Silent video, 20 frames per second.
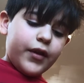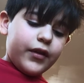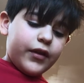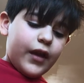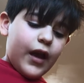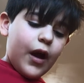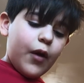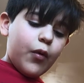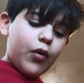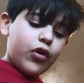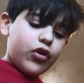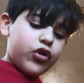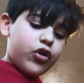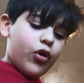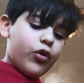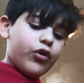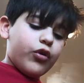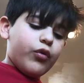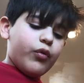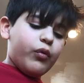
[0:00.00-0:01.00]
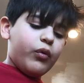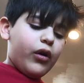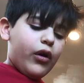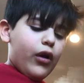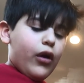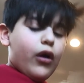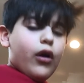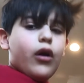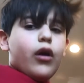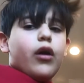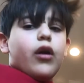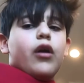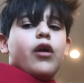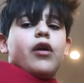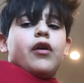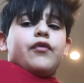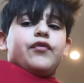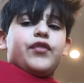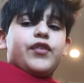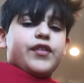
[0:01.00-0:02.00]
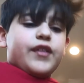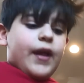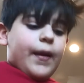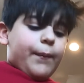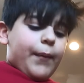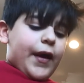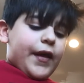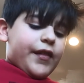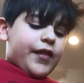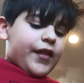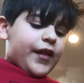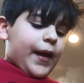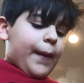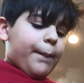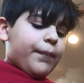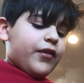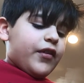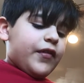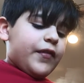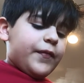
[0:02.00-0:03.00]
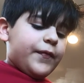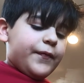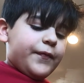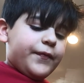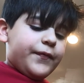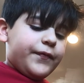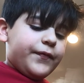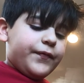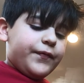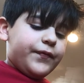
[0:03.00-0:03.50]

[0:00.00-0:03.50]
but now I'll show you the step I skipped.